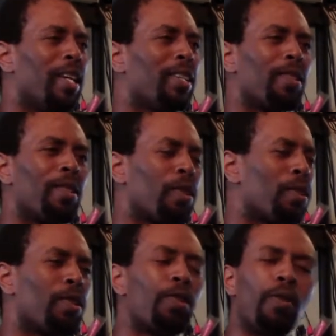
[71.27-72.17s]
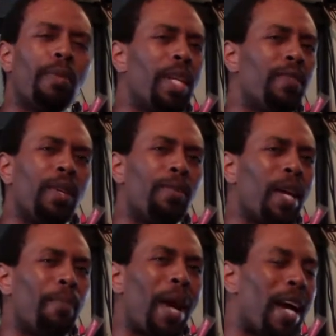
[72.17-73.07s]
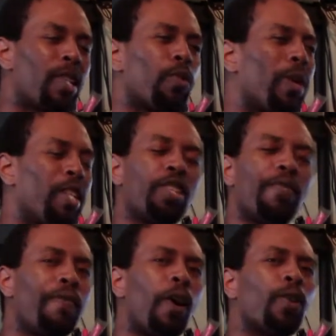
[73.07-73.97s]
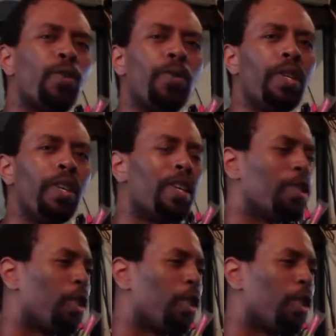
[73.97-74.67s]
There's so, there's so many of them that passed away just far too young.